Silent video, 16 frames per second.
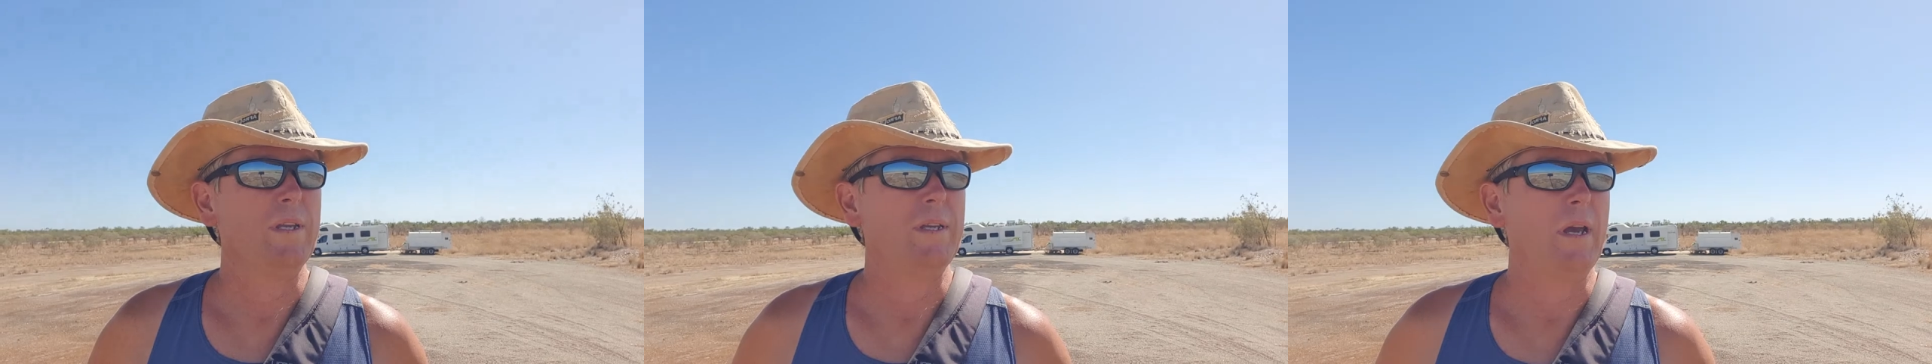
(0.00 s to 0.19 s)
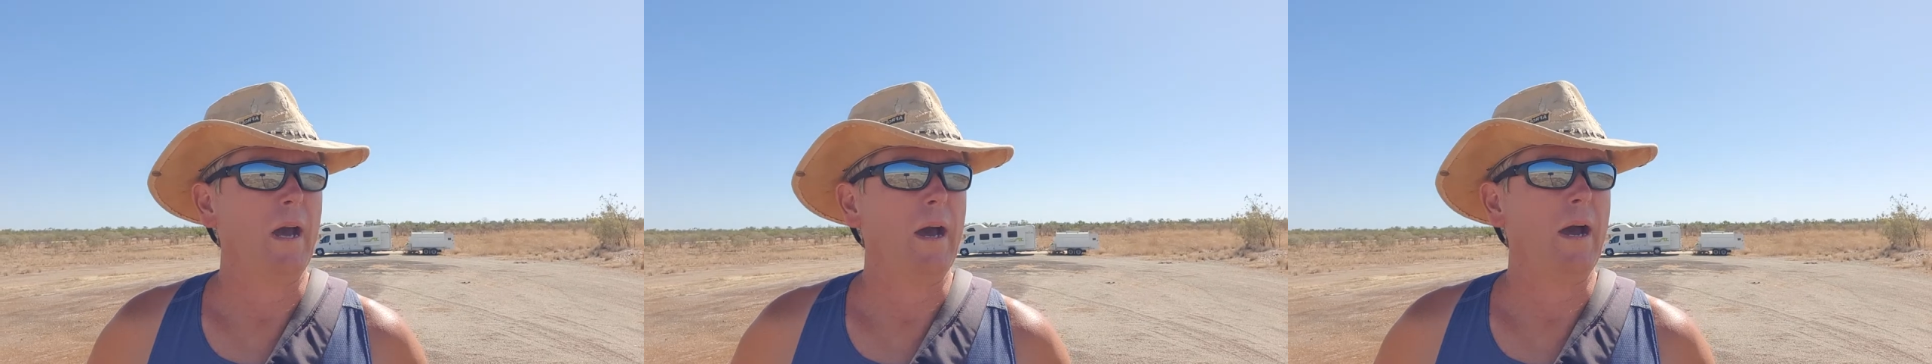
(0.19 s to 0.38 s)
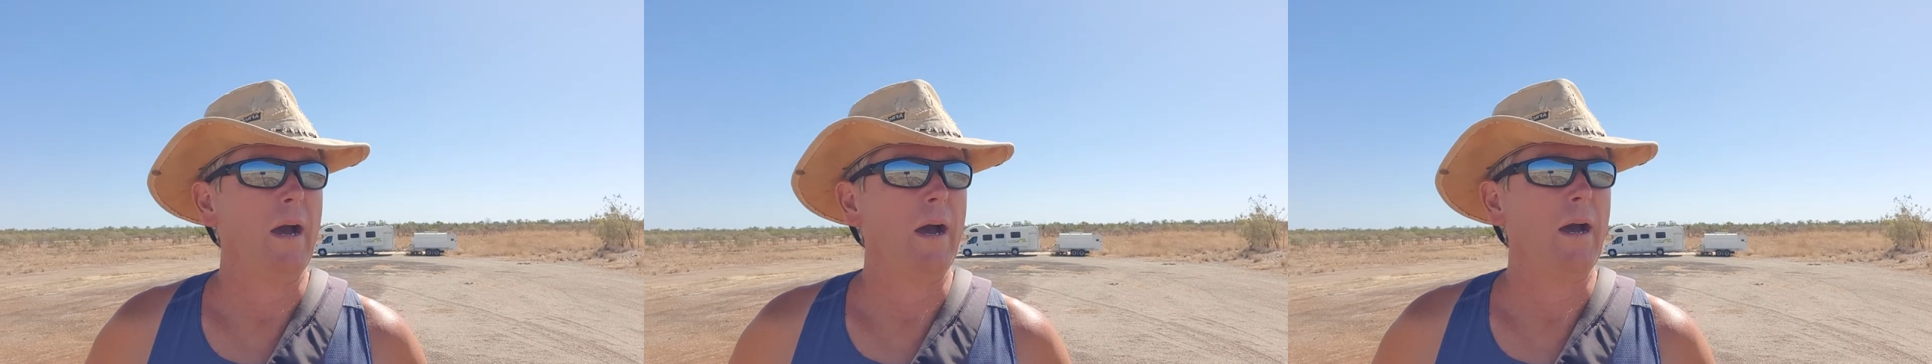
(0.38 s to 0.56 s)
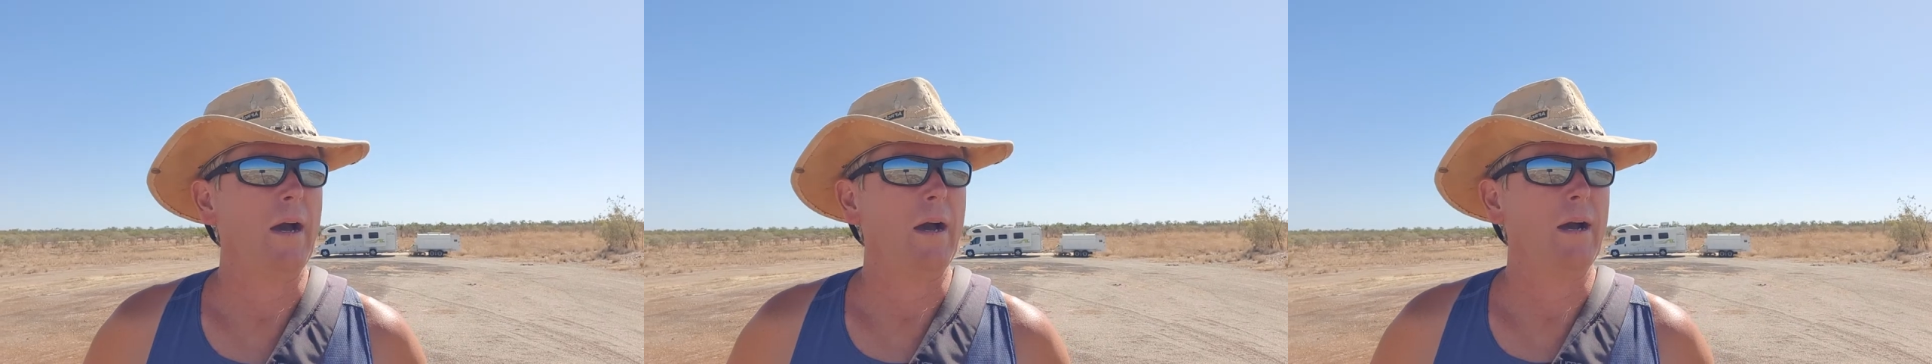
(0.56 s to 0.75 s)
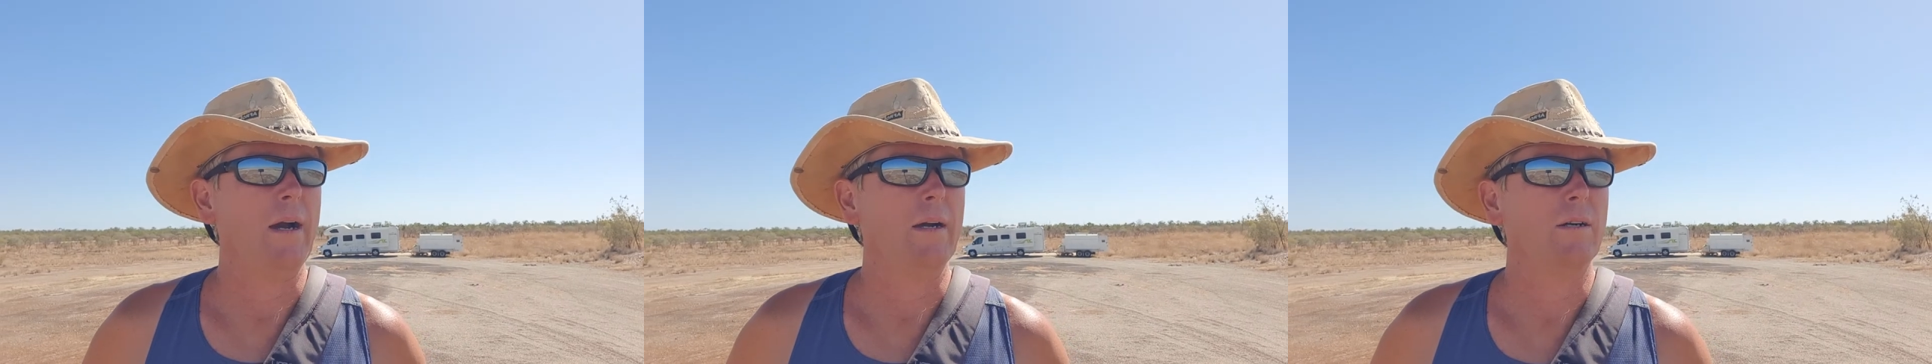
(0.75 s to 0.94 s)
We
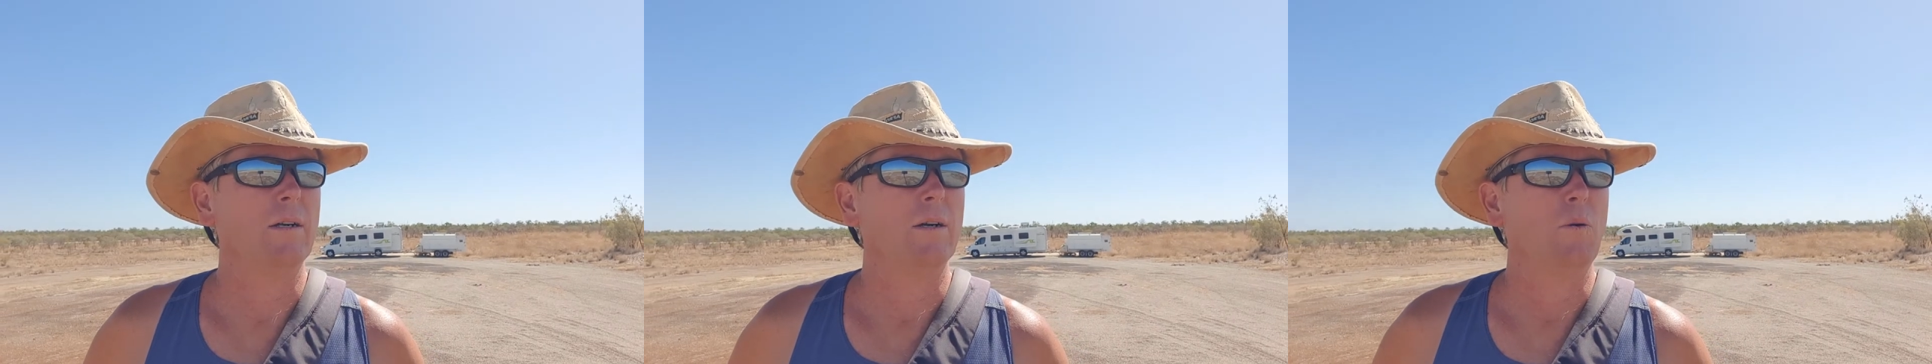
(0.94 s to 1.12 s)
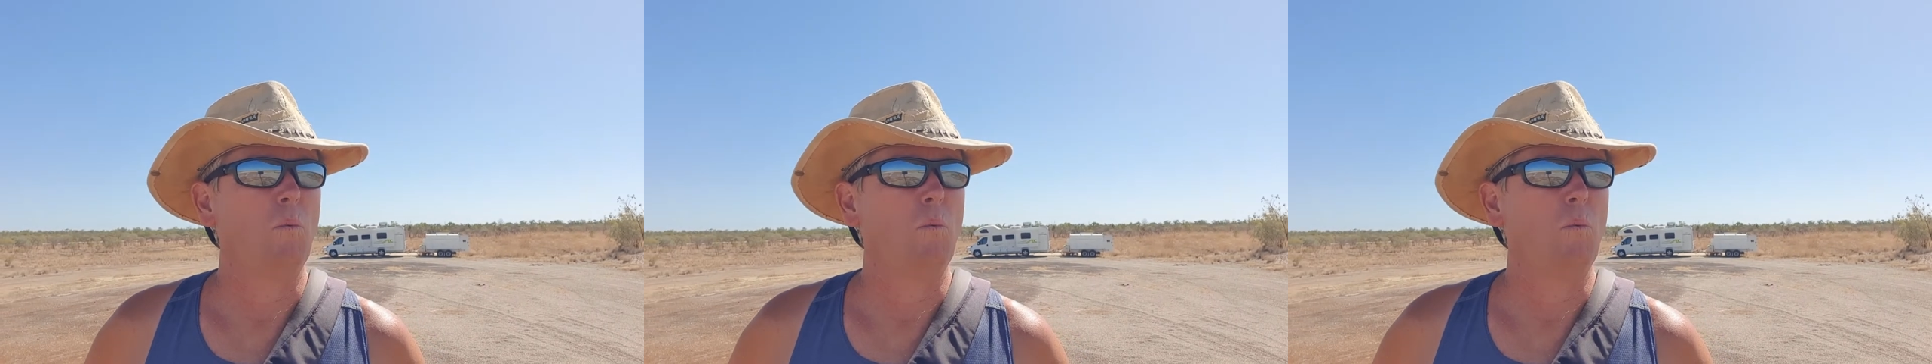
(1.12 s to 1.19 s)
are